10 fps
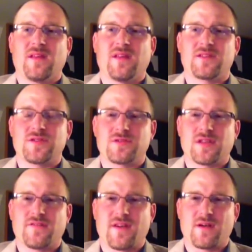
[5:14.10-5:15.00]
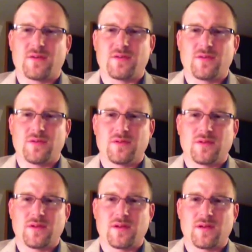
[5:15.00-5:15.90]
it's usually found
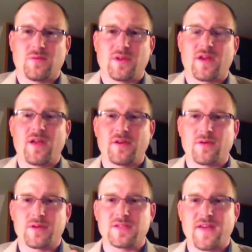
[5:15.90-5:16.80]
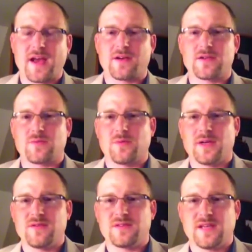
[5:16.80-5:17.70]
with other risk factors when we
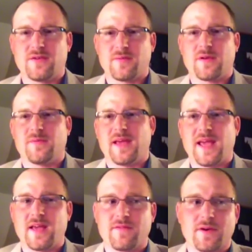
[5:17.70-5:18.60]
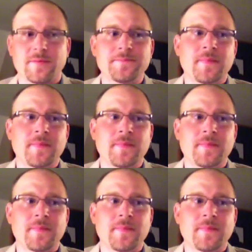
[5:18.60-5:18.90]
do see criminal behavior.